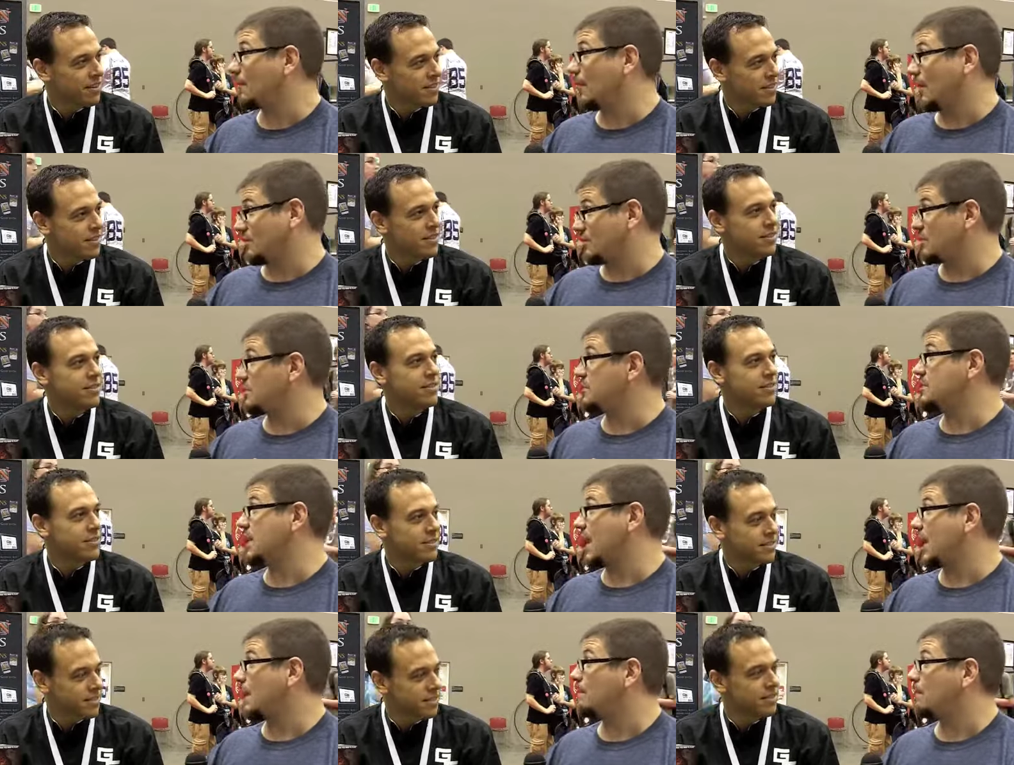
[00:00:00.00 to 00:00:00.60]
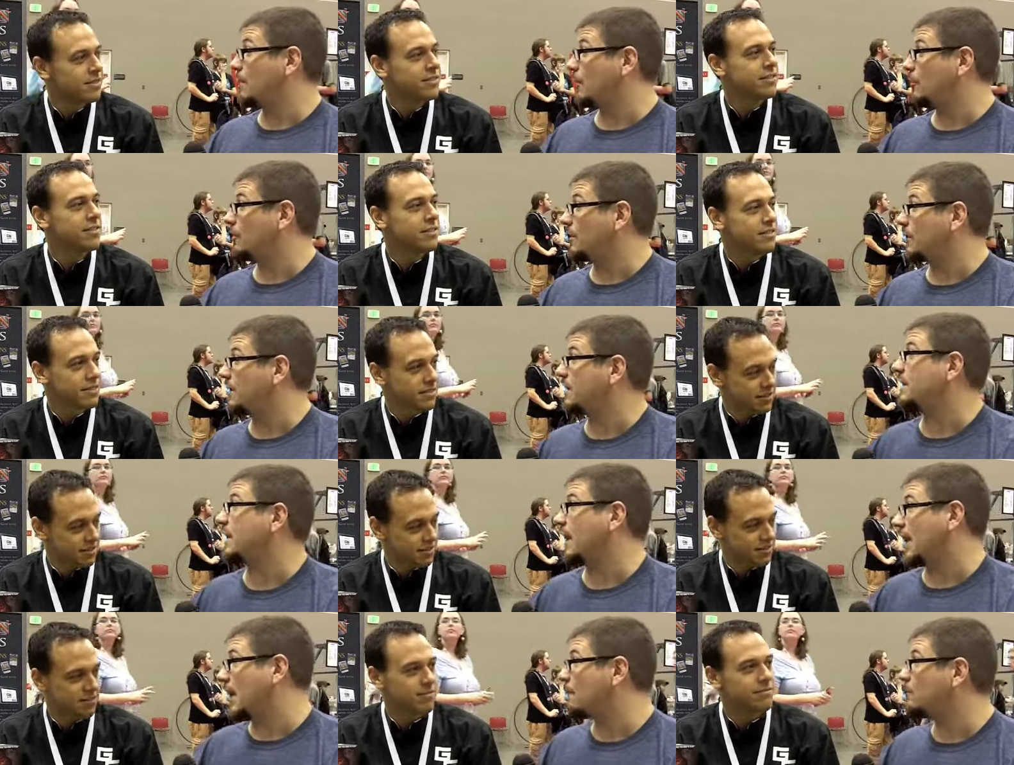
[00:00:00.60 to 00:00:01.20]
Speaker 1: of the, like the deck
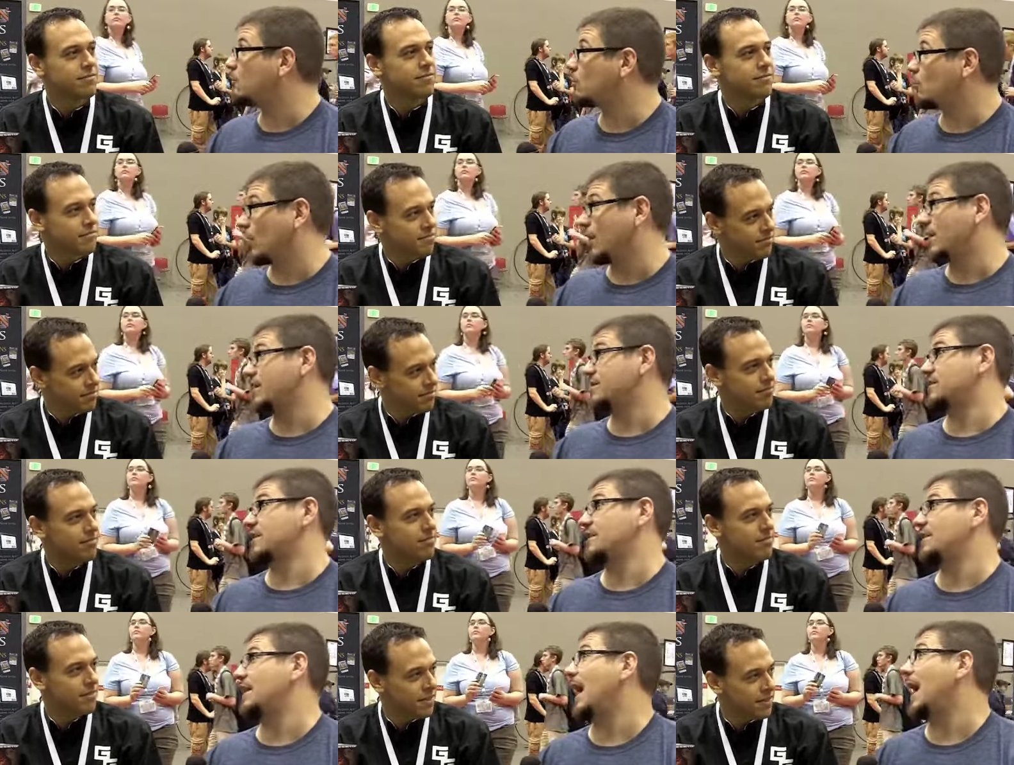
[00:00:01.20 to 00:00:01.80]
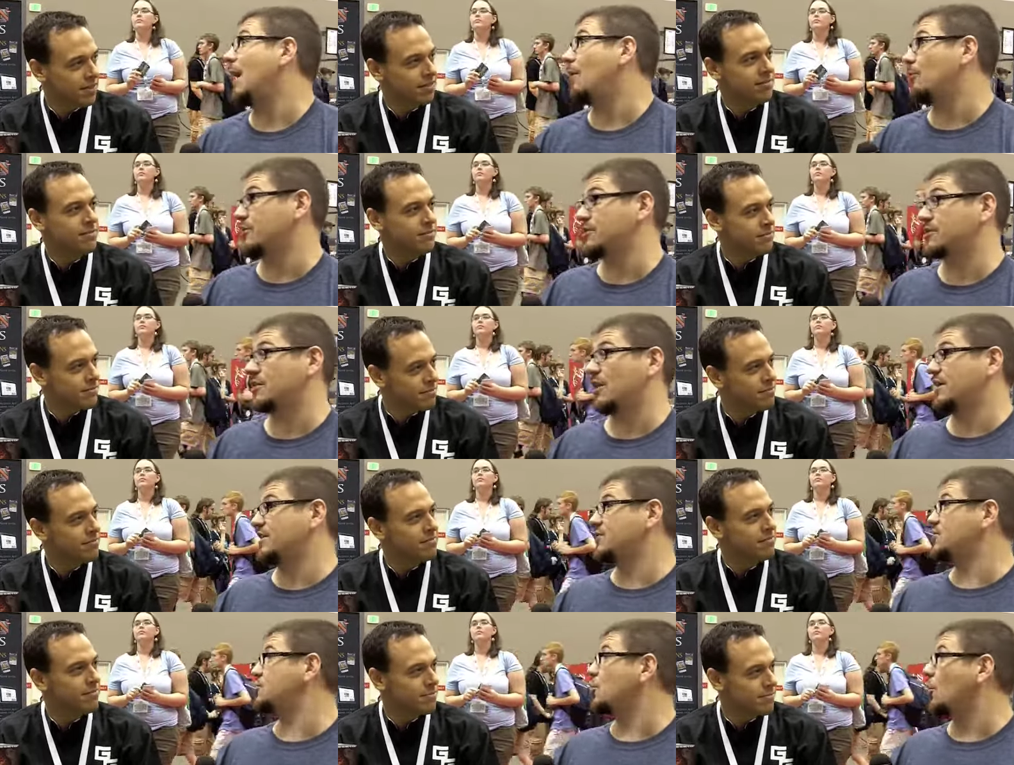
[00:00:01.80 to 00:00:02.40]
building game craze that now
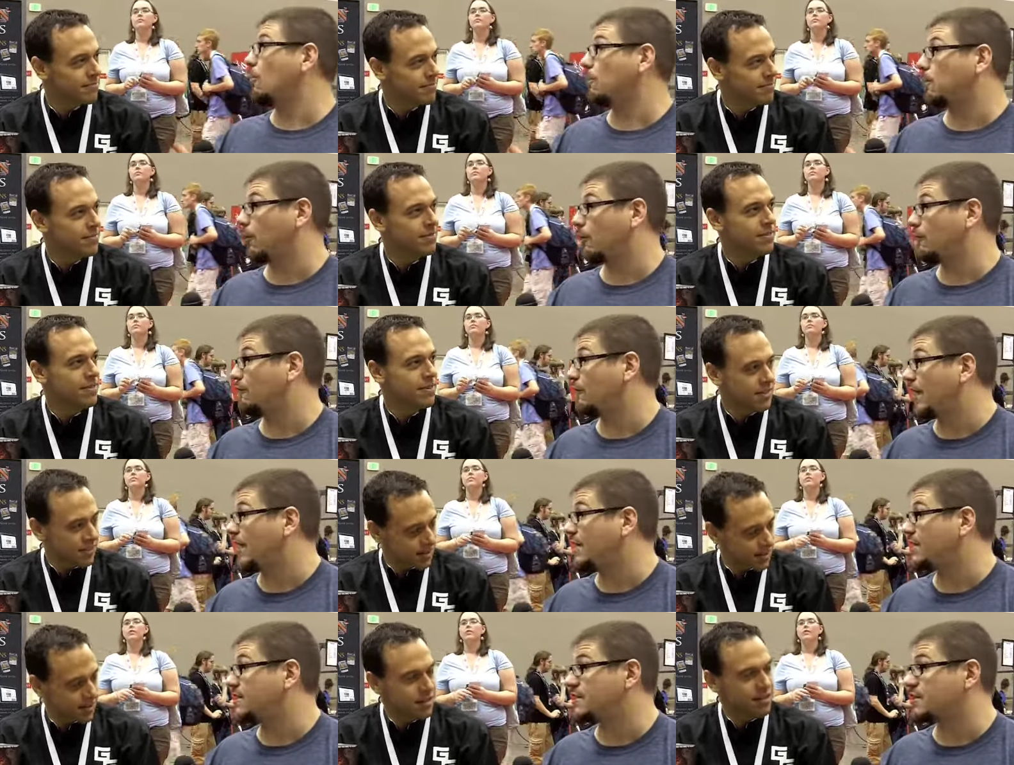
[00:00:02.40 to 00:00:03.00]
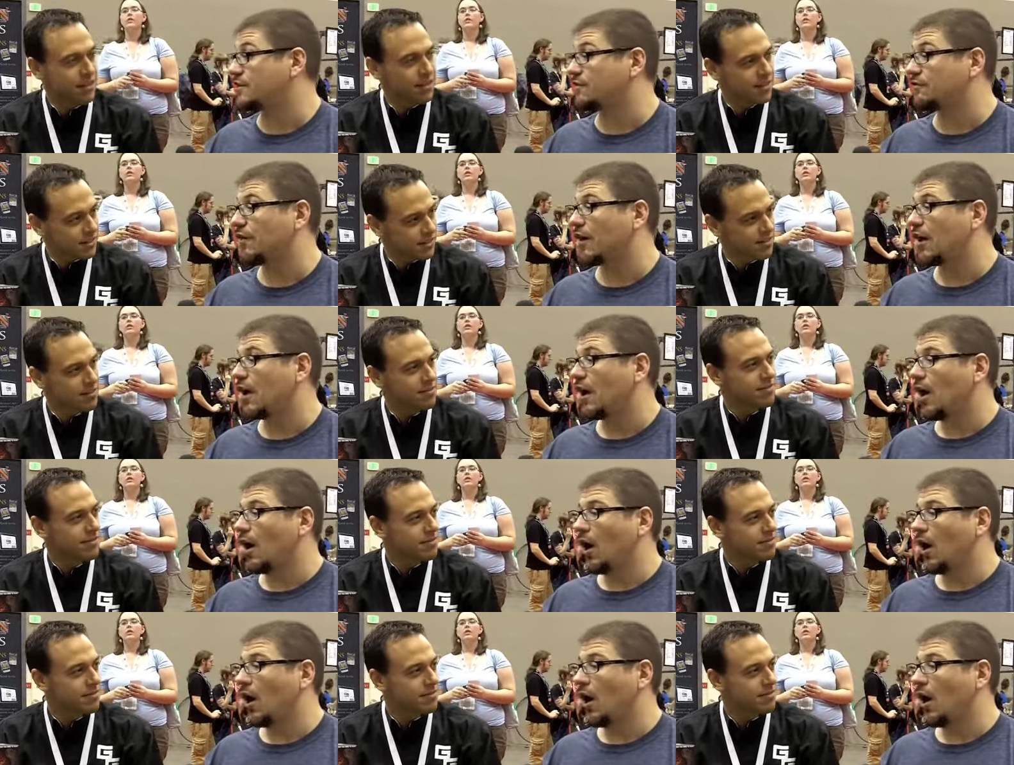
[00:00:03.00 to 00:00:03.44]
is like so pervasive.